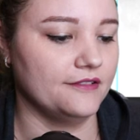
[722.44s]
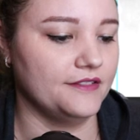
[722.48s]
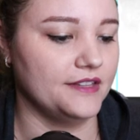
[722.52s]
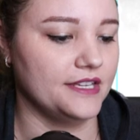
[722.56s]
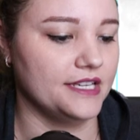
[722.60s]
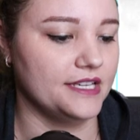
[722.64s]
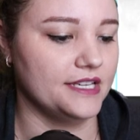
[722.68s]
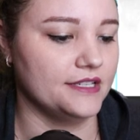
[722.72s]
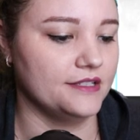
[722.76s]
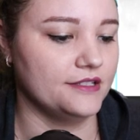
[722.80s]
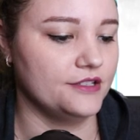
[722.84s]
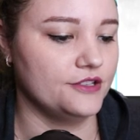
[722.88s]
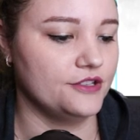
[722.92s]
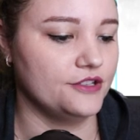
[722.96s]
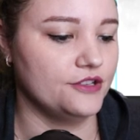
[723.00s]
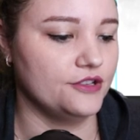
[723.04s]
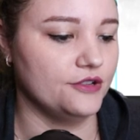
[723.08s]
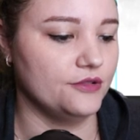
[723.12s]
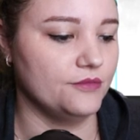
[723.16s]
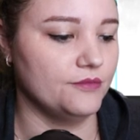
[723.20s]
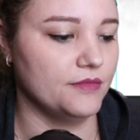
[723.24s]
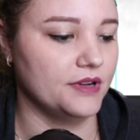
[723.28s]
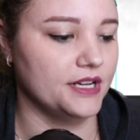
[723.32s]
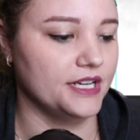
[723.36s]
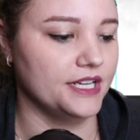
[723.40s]
these too
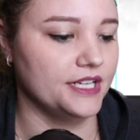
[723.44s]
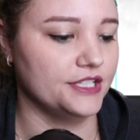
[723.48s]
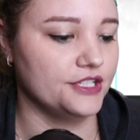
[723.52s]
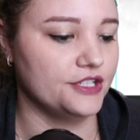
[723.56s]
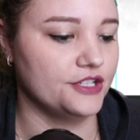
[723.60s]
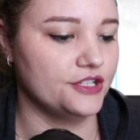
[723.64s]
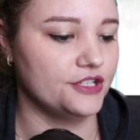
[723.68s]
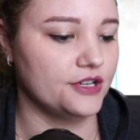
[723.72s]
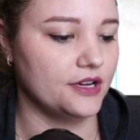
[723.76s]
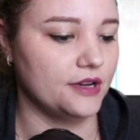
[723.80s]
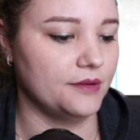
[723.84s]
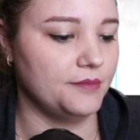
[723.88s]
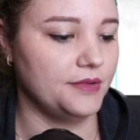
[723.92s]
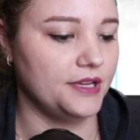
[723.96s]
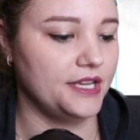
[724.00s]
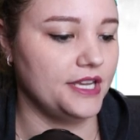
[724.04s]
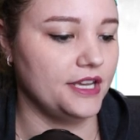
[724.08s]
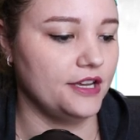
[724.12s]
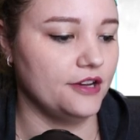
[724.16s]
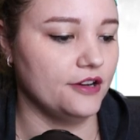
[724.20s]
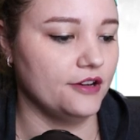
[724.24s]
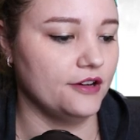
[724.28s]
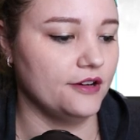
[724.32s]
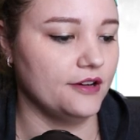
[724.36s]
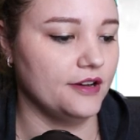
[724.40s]
much up
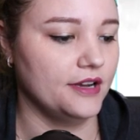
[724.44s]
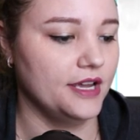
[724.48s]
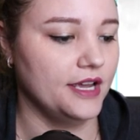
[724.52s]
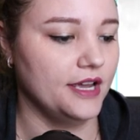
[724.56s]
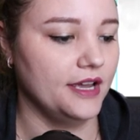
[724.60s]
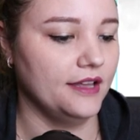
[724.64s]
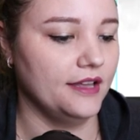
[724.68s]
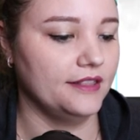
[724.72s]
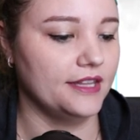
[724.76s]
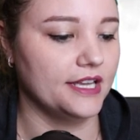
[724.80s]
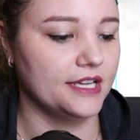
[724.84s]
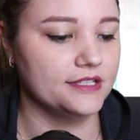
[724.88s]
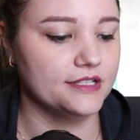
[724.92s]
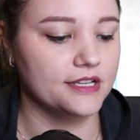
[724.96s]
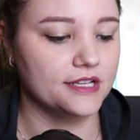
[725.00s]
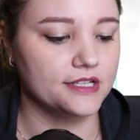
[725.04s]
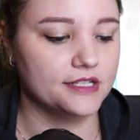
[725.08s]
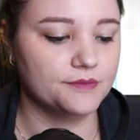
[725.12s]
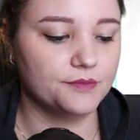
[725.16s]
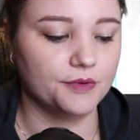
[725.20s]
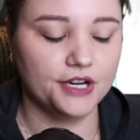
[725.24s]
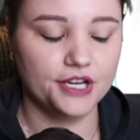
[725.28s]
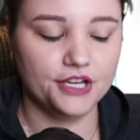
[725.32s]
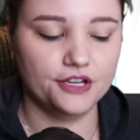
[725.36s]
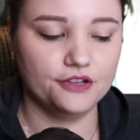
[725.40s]
here. That does
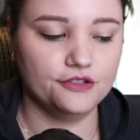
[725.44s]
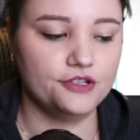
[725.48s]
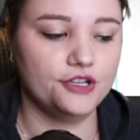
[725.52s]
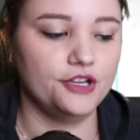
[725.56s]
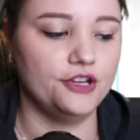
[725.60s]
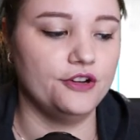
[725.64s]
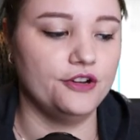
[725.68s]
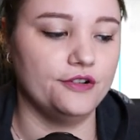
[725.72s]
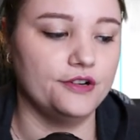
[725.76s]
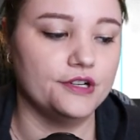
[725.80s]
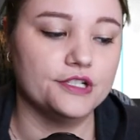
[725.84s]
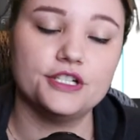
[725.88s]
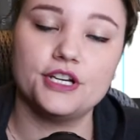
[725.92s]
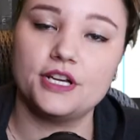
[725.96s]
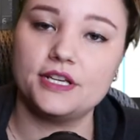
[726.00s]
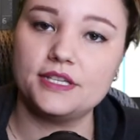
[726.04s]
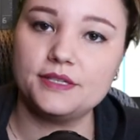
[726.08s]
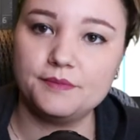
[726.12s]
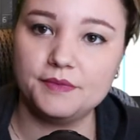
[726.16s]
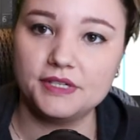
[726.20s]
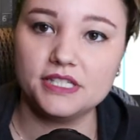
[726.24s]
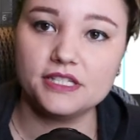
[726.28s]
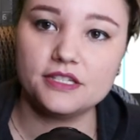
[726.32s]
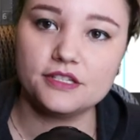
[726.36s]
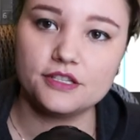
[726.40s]
bring you to your
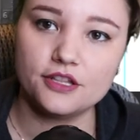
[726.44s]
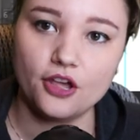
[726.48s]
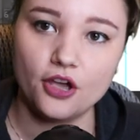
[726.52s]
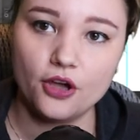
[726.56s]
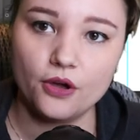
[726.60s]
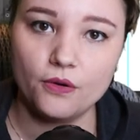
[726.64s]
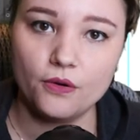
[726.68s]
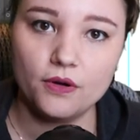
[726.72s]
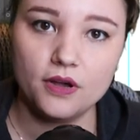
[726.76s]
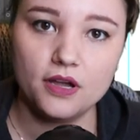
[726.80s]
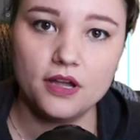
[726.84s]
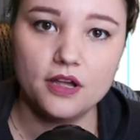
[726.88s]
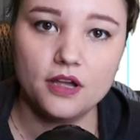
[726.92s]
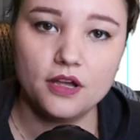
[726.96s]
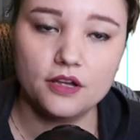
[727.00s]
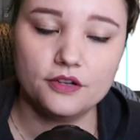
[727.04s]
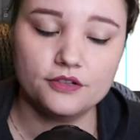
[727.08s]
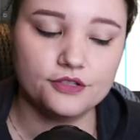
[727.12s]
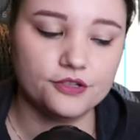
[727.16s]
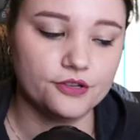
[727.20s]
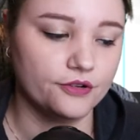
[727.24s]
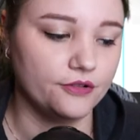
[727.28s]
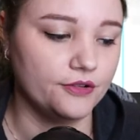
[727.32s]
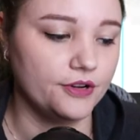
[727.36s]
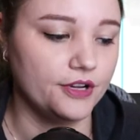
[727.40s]
adjustments though.
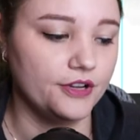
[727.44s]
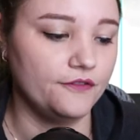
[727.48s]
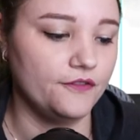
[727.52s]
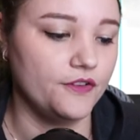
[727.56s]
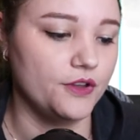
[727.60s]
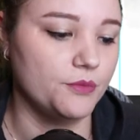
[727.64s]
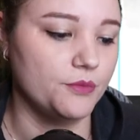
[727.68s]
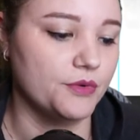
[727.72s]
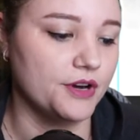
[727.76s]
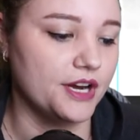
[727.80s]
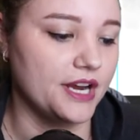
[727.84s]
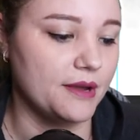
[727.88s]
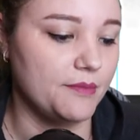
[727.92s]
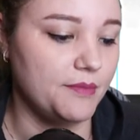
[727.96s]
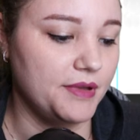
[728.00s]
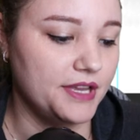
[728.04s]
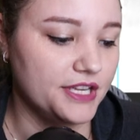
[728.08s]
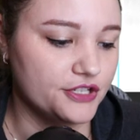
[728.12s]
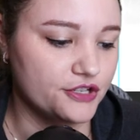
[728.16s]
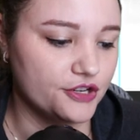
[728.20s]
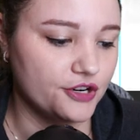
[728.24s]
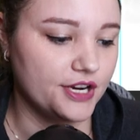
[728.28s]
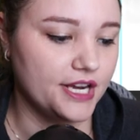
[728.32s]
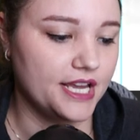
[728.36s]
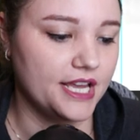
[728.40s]
So if you bring a
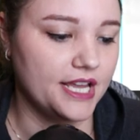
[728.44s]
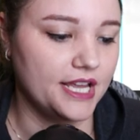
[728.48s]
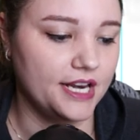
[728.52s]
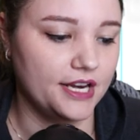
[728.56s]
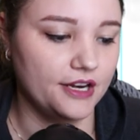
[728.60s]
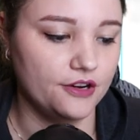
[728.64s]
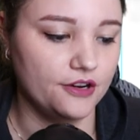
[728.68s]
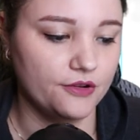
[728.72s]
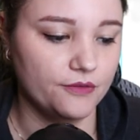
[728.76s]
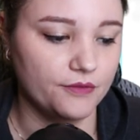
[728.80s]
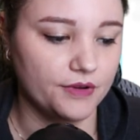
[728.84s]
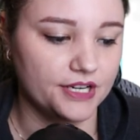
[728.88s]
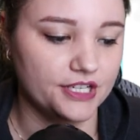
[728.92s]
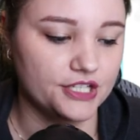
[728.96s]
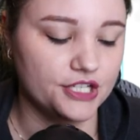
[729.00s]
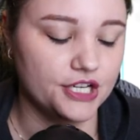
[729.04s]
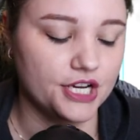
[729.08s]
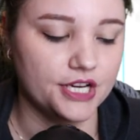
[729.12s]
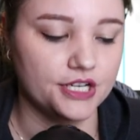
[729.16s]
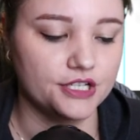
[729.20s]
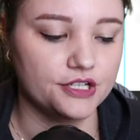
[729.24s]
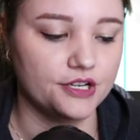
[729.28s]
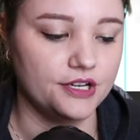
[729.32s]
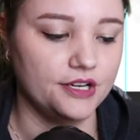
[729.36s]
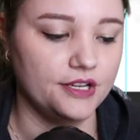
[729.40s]
picture in and you want to
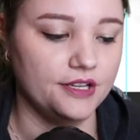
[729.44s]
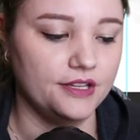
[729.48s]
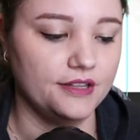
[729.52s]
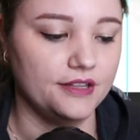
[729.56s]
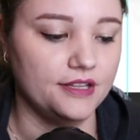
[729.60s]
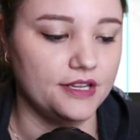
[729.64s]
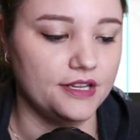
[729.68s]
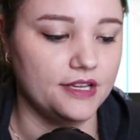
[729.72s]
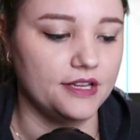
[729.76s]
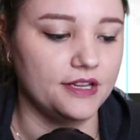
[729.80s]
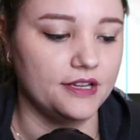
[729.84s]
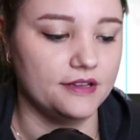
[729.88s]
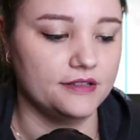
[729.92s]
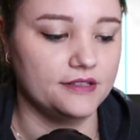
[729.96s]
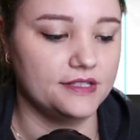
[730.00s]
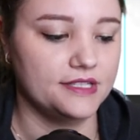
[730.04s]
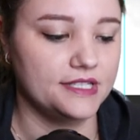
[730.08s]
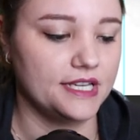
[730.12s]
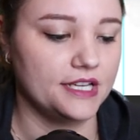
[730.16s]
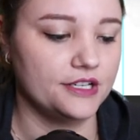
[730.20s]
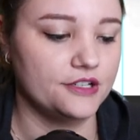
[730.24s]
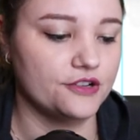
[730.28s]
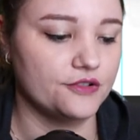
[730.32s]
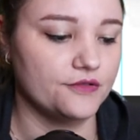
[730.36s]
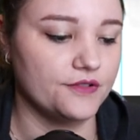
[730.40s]
change any of the
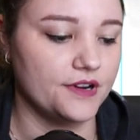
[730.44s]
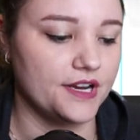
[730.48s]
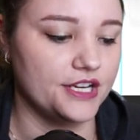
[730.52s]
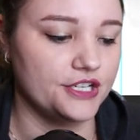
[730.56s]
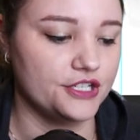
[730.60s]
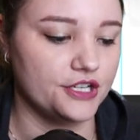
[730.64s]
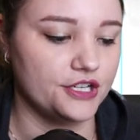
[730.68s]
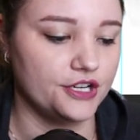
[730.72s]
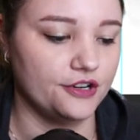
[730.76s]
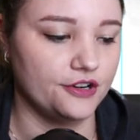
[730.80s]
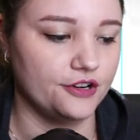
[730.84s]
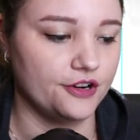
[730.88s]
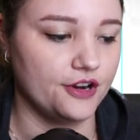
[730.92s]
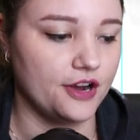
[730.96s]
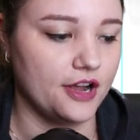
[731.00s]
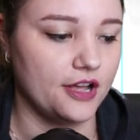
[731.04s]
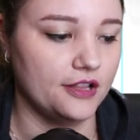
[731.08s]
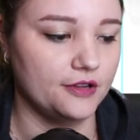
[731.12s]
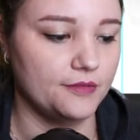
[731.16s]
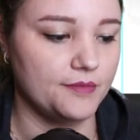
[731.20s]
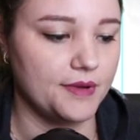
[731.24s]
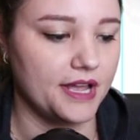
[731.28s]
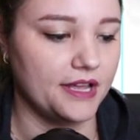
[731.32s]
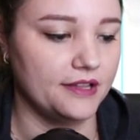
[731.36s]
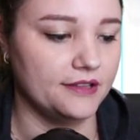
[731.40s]
saturation or color
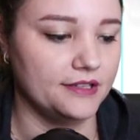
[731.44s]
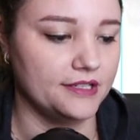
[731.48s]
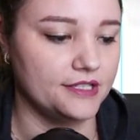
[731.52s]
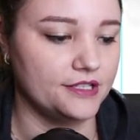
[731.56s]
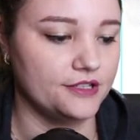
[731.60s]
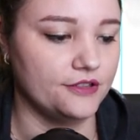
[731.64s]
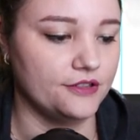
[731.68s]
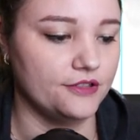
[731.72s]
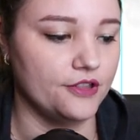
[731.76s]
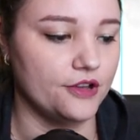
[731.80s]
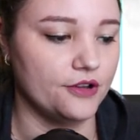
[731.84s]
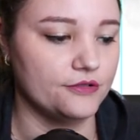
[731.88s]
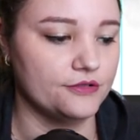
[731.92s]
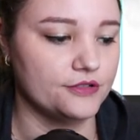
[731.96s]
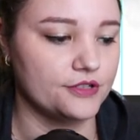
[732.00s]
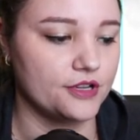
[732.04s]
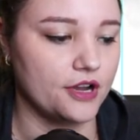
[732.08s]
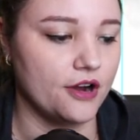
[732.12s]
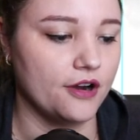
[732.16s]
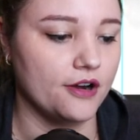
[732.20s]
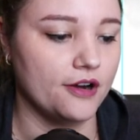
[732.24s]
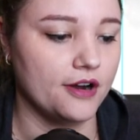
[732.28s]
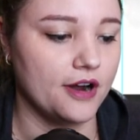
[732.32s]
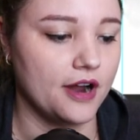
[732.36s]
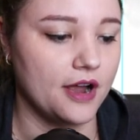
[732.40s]
balance, those
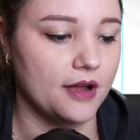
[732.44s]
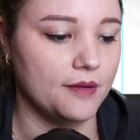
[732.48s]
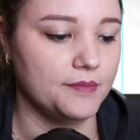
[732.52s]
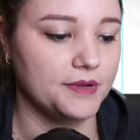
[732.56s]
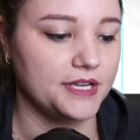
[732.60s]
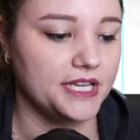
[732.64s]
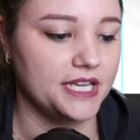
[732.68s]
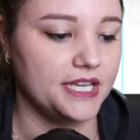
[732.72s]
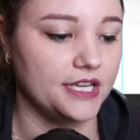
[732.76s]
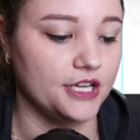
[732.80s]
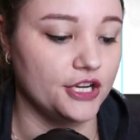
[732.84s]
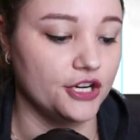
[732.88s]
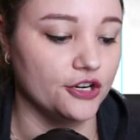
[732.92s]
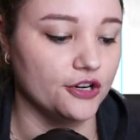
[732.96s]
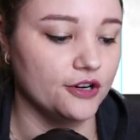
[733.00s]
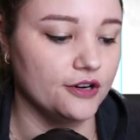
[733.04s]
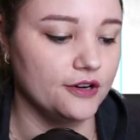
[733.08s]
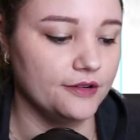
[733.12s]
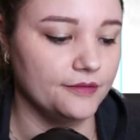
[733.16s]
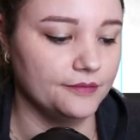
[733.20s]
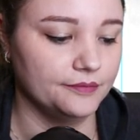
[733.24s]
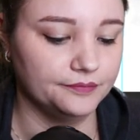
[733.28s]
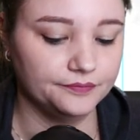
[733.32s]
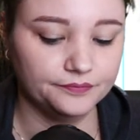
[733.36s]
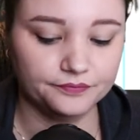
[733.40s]
are up here.
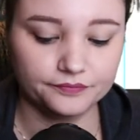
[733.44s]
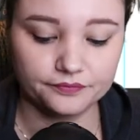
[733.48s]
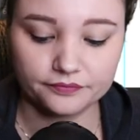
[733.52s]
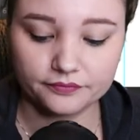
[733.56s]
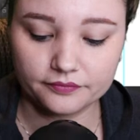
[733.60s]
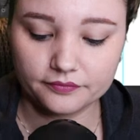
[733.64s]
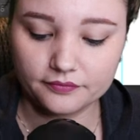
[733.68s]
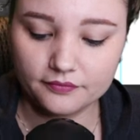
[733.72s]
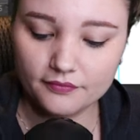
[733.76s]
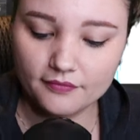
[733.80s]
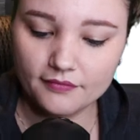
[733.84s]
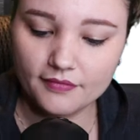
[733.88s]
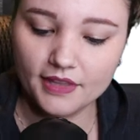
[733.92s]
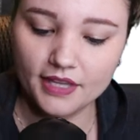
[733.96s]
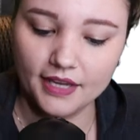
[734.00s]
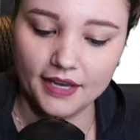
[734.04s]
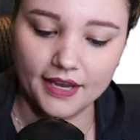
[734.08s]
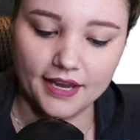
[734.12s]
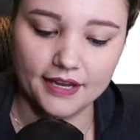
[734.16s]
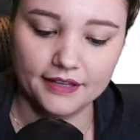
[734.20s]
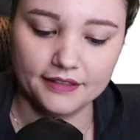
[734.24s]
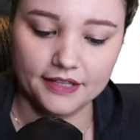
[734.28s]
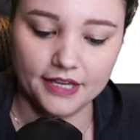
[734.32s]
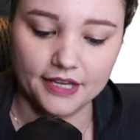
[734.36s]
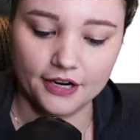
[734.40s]

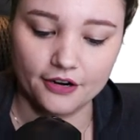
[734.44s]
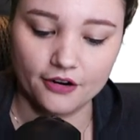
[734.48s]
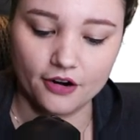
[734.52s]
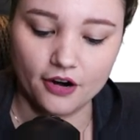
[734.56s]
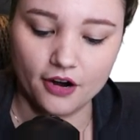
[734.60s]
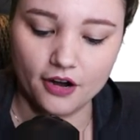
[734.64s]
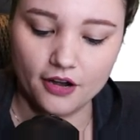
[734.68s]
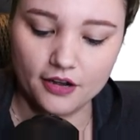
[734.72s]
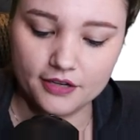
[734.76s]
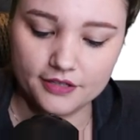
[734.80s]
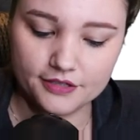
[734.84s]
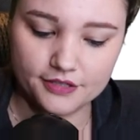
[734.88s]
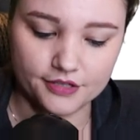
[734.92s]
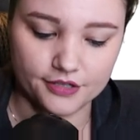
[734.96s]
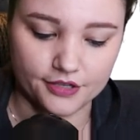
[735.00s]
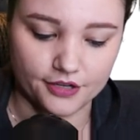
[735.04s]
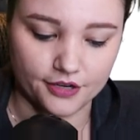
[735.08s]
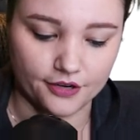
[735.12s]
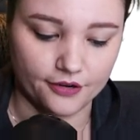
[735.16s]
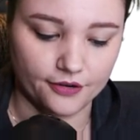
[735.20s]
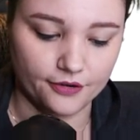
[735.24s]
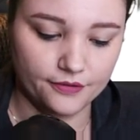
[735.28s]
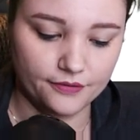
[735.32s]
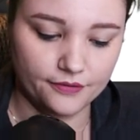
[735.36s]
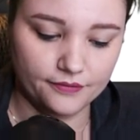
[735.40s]
And they are
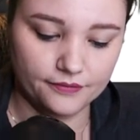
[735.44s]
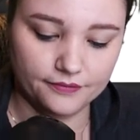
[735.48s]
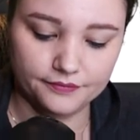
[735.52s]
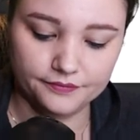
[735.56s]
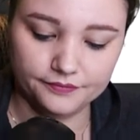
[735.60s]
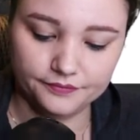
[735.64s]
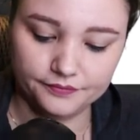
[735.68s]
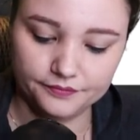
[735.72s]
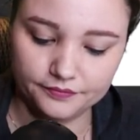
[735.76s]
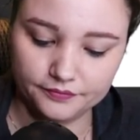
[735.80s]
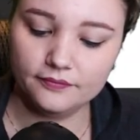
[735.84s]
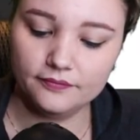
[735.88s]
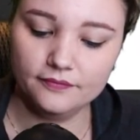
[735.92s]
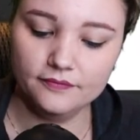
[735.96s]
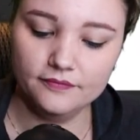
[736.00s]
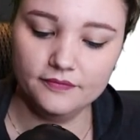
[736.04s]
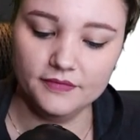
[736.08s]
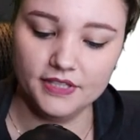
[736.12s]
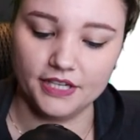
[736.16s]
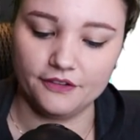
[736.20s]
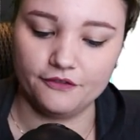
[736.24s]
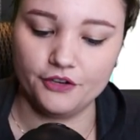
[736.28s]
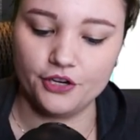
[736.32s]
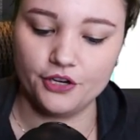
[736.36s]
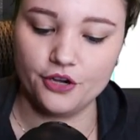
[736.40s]
also,
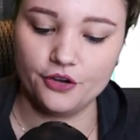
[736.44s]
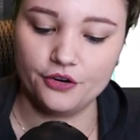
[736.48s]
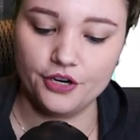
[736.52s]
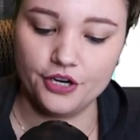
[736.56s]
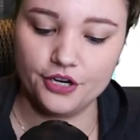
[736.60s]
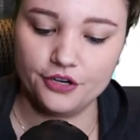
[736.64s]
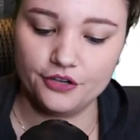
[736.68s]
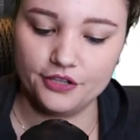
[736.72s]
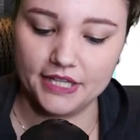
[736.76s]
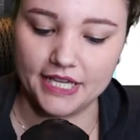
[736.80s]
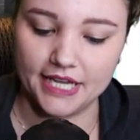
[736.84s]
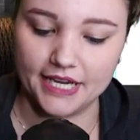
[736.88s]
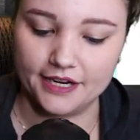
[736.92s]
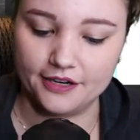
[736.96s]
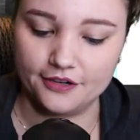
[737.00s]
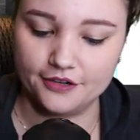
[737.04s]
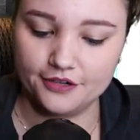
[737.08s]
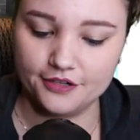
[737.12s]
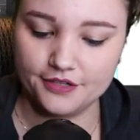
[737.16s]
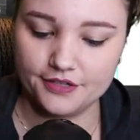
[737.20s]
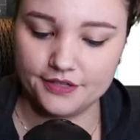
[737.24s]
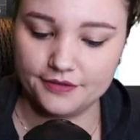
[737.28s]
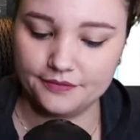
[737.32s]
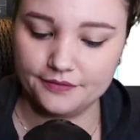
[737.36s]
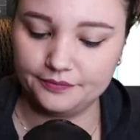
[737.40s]
if you go to your
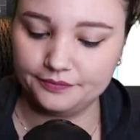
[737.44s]
layers